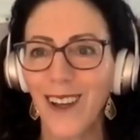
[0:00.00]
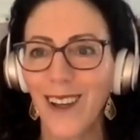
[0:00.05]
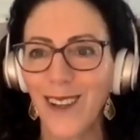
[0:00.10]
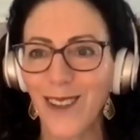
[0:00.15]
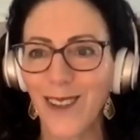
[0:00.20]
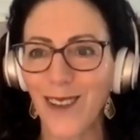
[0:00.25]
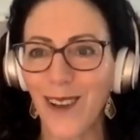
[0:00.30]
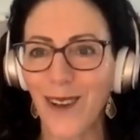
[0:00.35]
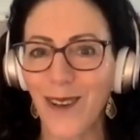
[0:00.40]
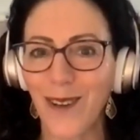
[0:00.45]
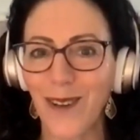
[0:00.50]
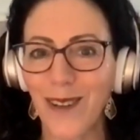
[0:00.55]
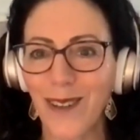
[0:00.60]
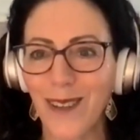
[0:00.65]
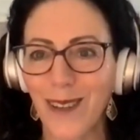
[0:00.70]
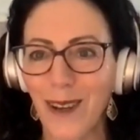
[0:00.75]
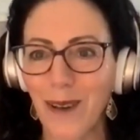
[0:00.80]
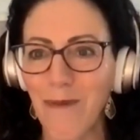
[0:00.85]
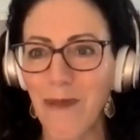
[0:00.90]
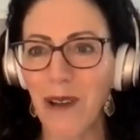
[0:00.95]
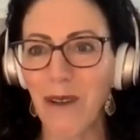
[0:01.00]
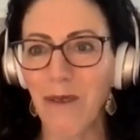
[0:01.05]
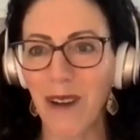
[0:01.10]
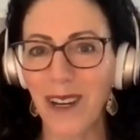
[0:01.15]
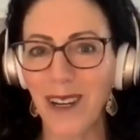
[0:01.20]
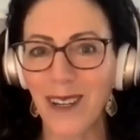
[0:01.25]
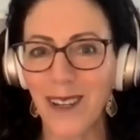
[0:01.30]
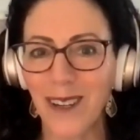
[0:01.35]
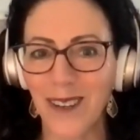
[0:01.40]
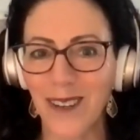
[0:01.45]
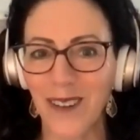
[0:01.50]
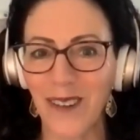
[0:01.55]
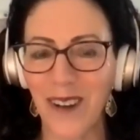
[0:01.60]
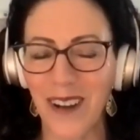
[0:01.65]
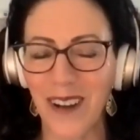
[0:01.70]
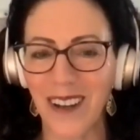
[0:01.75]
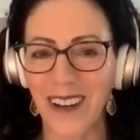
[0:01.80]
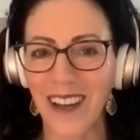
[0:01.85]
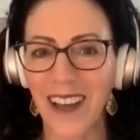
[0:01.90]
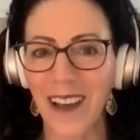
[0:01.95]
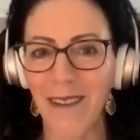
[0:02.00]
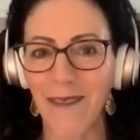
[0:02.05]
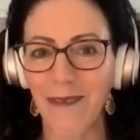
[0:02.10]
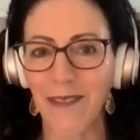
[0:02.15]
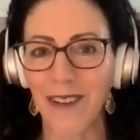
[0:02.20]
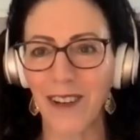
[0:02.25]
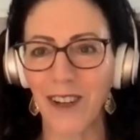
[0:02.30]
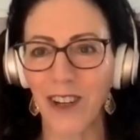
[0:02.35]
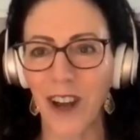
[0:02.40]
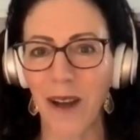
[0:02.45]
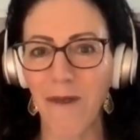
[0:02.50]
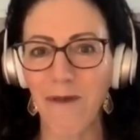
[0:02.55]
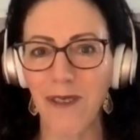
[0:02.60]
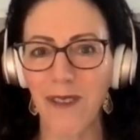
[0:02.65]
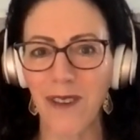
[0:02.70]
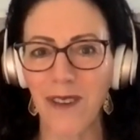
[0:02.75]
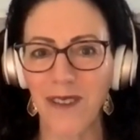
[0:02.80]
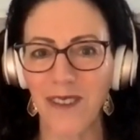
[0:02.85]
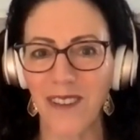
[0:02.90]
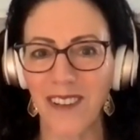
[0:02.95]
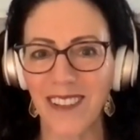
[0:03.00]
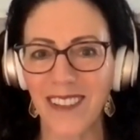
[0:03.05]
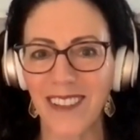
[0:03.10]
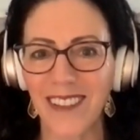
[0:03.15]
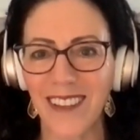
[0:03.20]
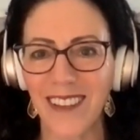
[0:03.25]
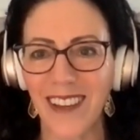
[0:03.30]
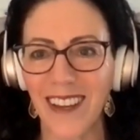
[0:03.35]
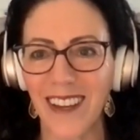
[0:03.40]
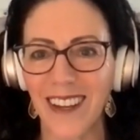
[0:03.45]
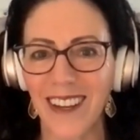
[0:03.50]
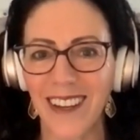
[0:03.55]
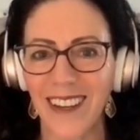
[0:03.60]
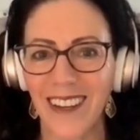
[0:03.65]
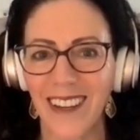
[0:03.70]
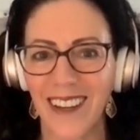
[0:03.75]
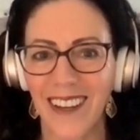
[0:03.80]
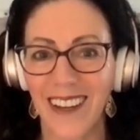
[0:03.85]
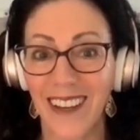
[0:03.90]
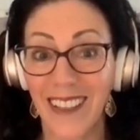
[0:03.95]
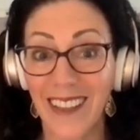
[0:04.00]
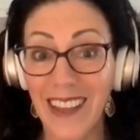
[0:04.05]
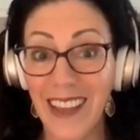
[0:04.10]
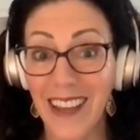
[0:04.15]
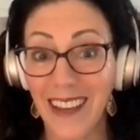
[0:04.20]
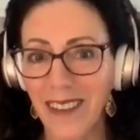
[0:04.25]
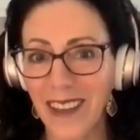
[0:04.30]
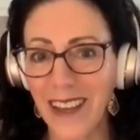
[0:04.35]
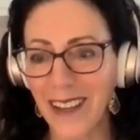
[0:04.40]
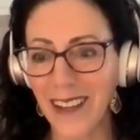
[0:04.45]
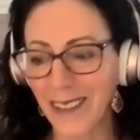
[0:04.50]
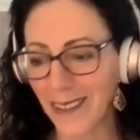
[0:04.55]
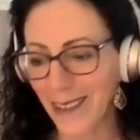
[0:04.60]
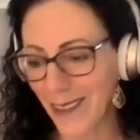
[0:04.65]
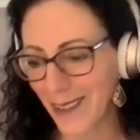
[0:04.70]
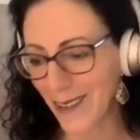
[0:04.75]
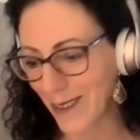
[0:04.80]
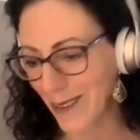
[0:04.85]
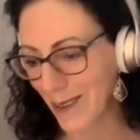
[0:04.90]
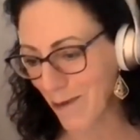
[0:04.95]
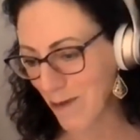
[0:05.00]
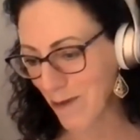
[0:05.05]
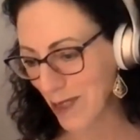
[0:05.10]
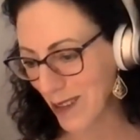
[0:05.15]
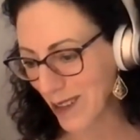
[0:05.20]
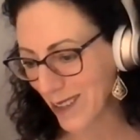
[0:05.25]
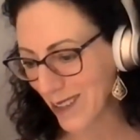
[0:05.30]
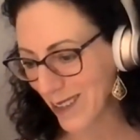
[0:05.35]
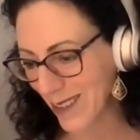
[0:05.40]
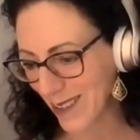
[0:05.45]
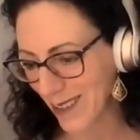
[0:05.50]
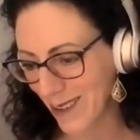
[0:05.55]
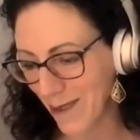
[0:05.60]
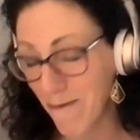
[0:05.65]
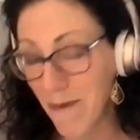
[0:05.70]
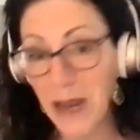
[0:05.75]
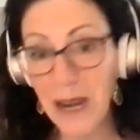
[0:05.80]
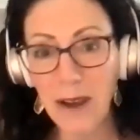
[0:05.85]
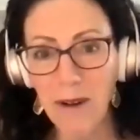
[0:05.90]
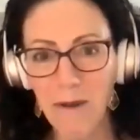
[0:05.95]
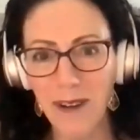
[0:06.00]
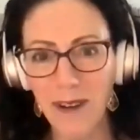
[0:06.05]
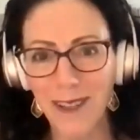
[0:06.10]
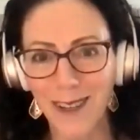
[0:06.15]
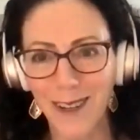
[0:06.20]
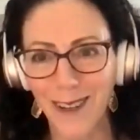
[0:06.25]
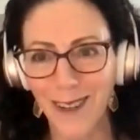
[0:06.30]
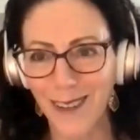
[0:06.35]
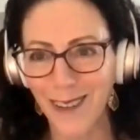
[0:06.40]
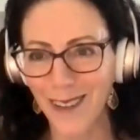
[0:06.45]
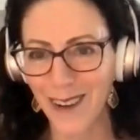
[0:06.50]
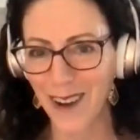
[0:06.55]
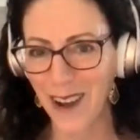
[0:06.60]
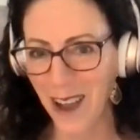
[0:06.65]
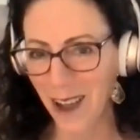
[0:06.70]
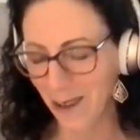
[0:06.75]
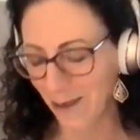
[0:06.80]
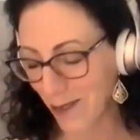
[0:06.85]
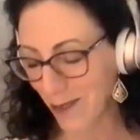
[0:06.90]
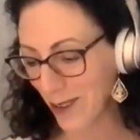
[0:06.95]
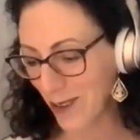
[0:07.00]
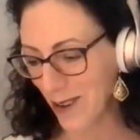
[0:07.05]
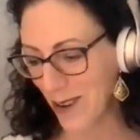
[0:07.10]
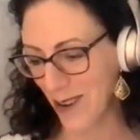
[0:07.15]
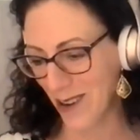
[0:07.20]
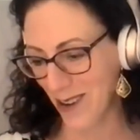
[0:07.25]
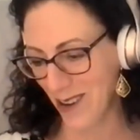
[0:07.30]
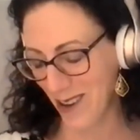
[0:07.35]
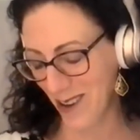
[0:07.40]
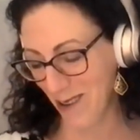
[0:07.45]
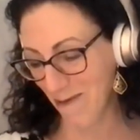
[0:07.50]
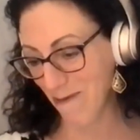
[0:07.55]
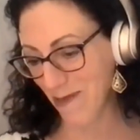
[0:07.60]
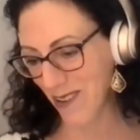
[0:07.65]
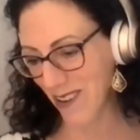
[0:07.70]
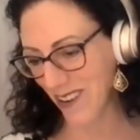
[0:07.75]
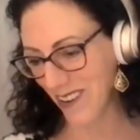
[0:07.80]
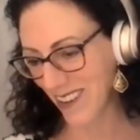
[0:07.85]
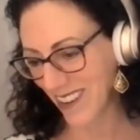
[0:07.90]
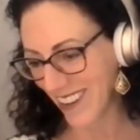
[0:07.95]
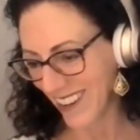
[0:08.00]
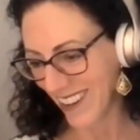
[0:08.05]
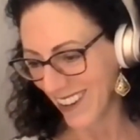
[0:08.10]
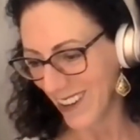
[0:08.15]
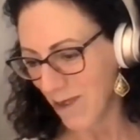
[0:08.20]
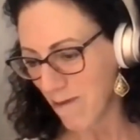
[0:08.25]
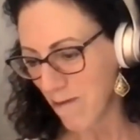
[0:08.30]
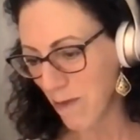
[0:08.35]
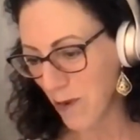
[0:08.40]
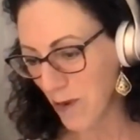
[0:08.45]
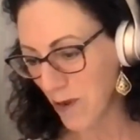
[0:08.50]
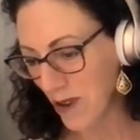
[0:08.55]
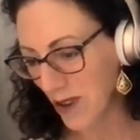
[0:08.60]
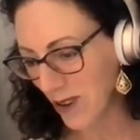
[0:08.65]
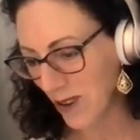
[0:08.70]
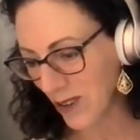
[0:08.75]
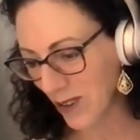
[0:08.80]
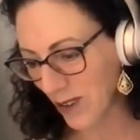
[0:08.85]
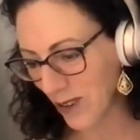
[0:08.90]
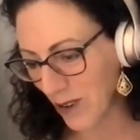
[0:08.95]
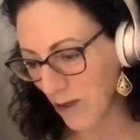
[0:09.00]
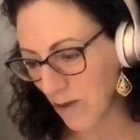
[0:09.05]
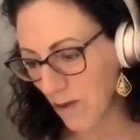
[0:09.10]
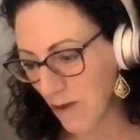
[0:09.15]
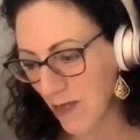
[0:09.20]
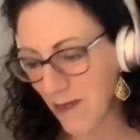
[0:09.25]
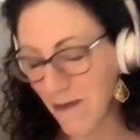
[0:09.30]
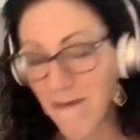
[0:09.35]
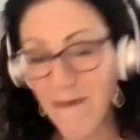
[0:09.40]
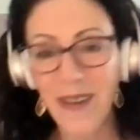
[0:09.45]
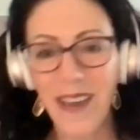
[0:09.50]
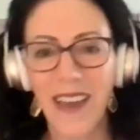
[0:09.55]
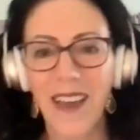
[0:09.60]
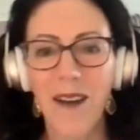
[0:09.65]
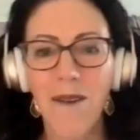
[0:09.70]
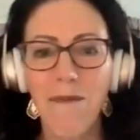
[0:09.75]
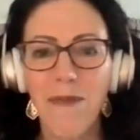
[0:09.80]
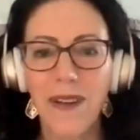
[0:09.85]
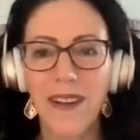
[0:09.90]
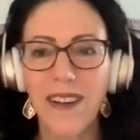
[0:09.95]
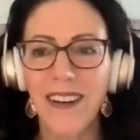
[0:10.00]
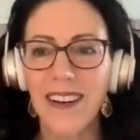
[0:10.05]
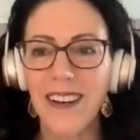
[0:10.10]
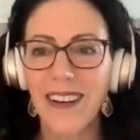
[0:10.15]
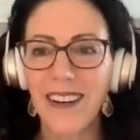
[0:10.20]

So It's going to be great to have a chat with you and see the answers to some of these many questions that I have. So I hope I don't bore you too long with them. But